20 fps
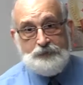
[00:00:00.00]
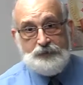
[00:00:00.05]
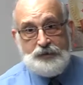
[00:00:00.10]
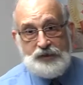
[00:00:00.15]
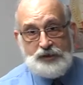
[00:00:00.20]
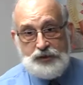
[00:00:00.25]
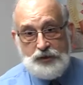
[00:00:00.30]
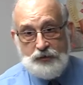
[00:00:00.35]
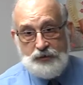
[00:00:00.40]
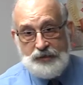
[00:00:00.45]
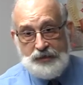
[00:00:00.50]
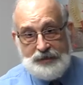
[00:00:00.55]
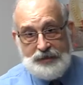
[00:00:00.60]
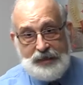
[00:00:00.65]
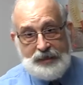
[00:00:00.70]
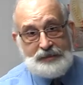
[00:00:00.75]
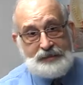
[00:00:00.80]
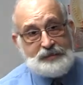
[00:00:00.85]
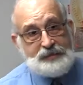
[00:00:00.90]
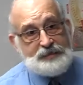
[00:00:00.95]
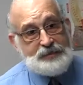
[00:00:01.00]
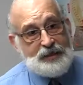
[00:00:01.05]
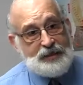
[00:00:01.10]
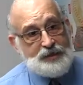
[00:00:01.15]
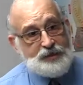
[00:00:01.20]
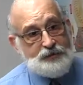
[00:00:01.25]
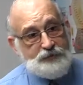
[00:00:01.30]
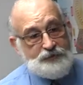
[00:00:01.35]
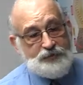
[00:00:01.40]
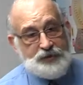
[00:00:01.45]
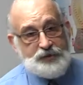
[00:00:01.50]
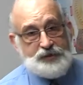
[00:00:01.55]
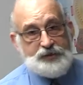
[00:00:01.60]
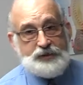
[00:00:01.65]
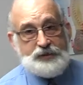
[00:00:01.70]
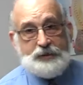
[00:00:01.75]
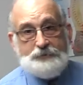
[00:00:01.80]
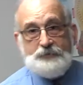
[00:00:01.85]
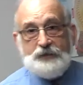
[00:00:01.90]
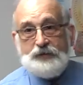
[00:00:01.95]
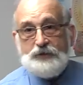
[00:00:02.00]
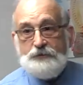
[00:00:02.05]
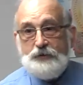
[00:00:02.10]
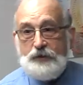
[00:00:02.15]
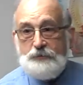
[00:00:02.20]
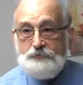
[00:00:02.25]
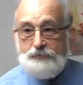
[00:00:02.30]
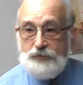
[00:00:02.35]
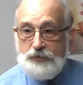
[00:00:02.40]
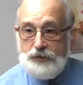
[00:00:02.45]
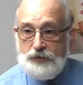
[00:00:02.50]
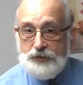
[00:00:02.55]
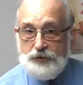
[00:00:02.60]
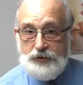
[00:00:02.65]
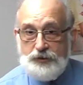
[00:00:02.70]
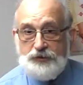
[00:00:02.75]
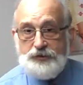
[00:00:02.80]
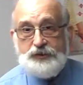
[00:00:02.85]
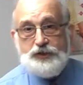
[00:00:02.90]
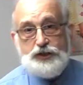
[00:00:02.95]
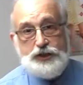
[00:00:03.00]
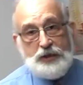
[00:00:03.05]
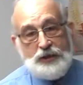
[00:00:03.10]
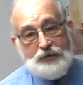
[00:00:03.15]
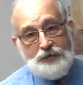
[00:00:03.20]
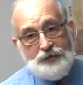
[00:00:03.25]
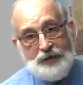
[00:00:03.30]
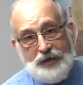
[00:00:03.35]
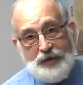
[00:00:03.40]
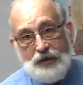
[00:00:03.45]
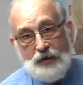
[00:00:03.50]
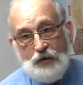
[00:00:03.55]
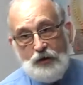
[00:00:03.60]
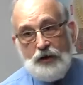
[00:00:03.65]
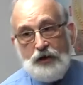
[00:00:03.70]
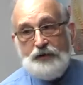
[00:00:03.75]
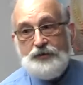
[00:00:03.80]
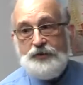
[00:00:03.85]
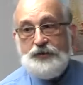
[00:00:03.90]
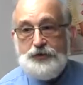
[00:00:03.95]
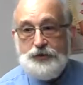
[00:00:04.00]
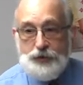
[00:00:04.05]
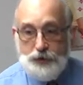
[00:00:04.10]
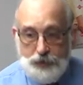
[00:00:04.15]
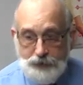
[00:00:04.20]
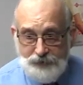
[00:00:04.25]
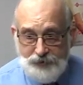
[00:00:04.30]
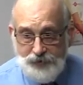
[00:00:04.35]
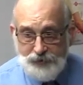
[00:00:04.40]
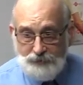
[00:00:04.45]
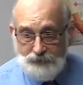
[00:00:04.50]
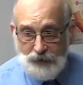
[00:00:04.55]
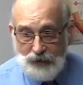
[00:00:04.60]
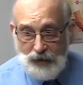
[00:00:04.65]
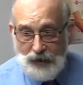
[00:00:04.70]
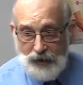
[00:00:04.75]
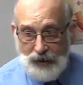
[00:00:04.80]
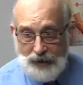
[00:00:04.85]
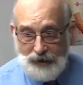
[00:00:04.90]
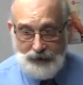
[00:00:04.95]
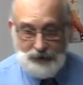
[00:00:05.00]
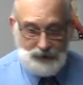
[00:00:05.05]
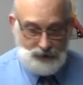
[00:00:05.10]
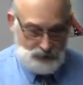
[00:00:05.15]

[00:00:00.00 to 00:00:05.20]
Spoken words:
So the next stage of this is I'm going to put the gel now on the nerve supply